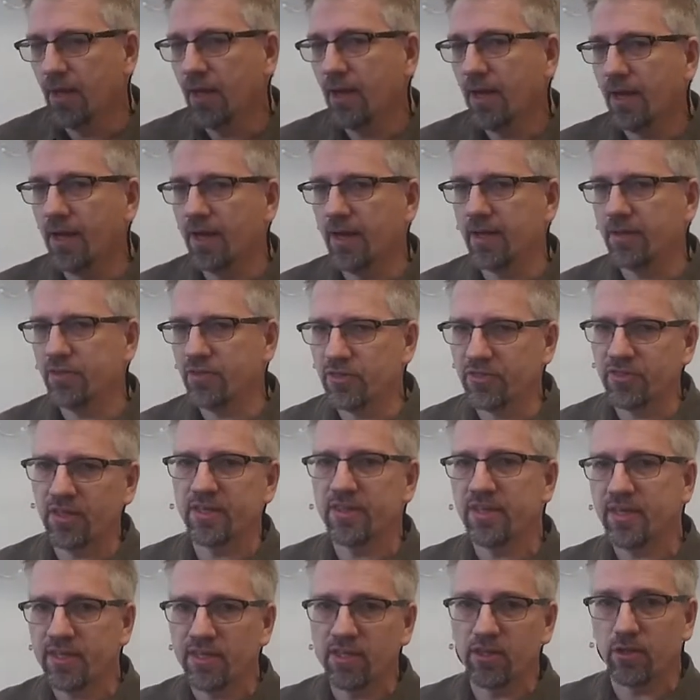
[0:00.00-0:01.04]
And they
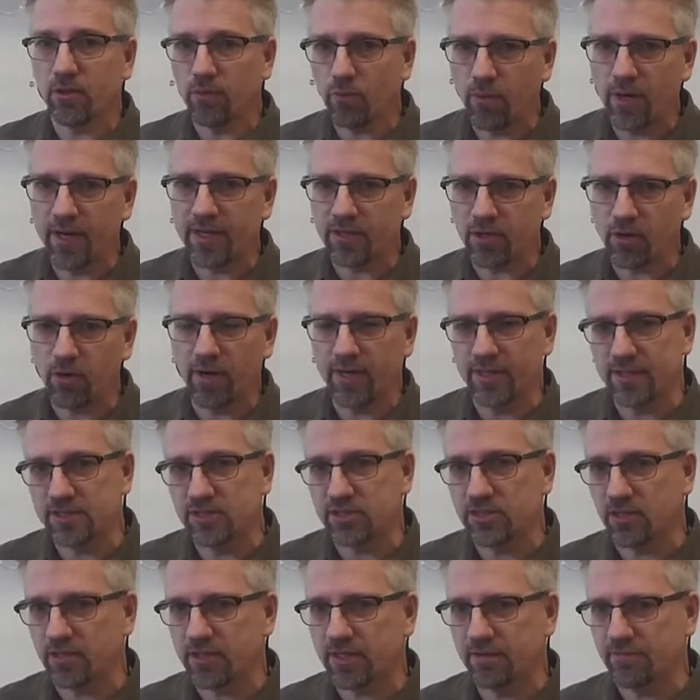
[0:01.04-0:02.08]
needed a way to go ahead and
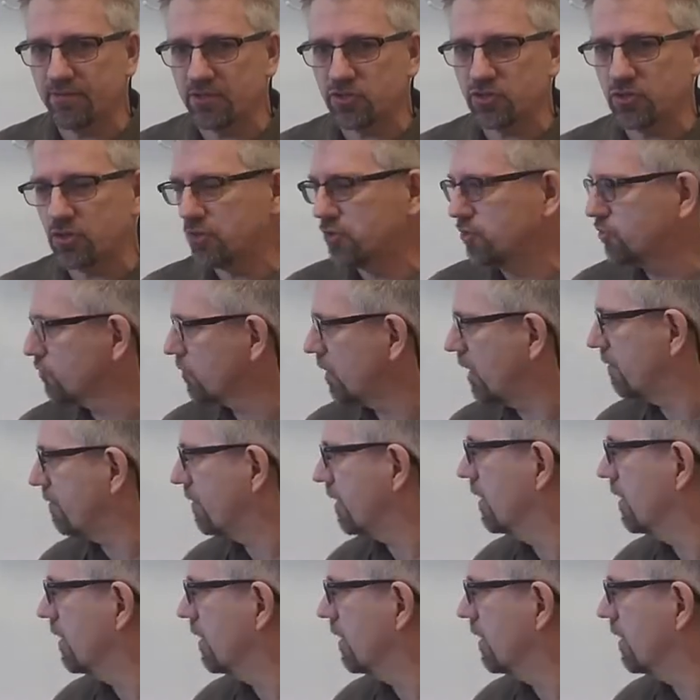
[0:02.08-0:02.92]
still give this to the driver.